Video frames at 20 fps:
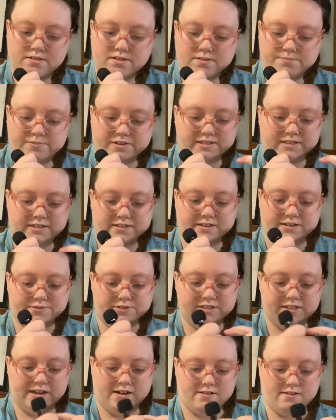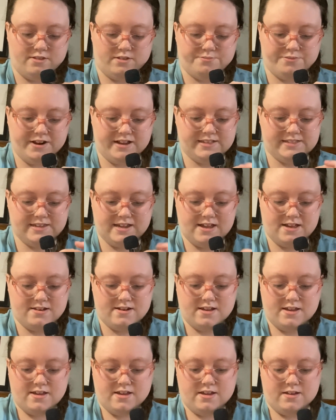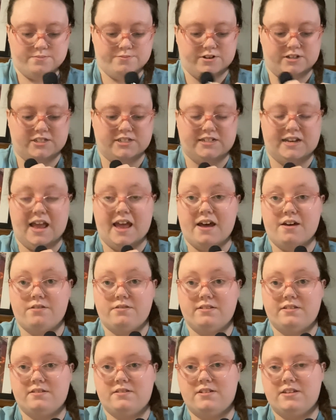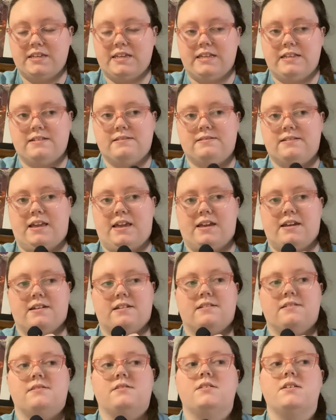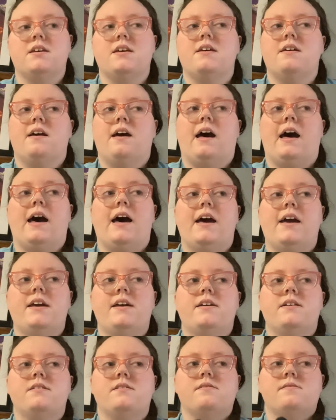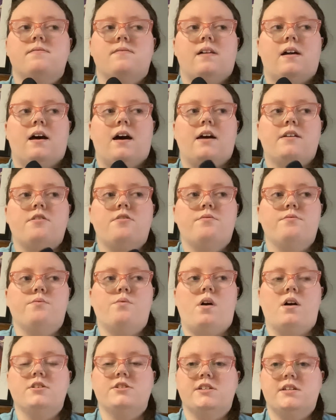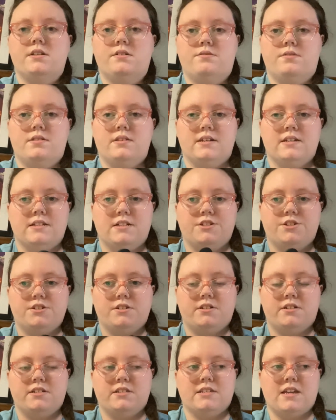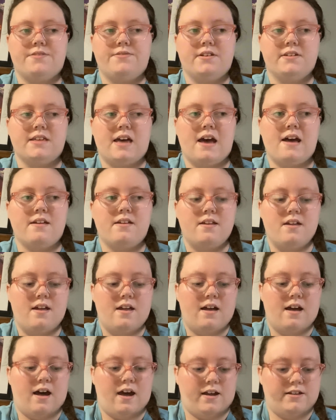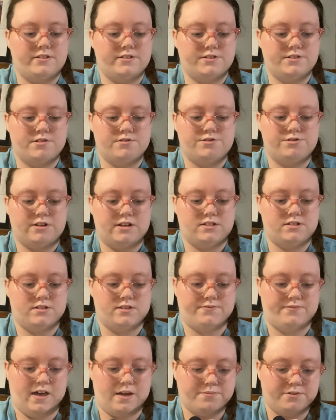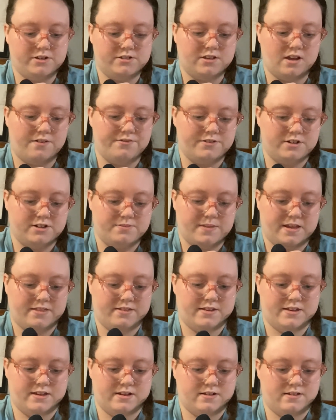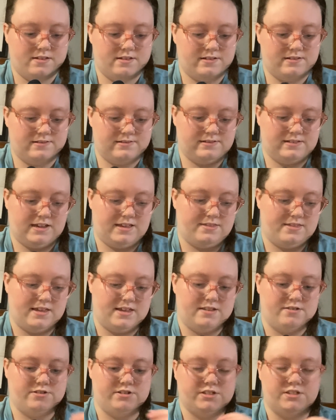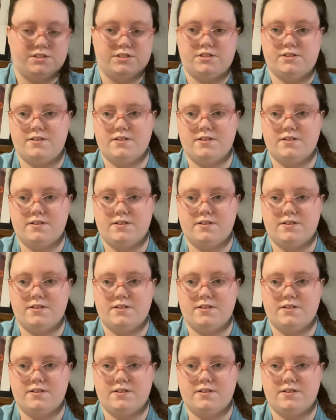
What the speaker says: basically, once I got all the braids done, brushed it out, and I don't wash it with conditioner and stuff like that. I just go straight to the fabric softener method and then just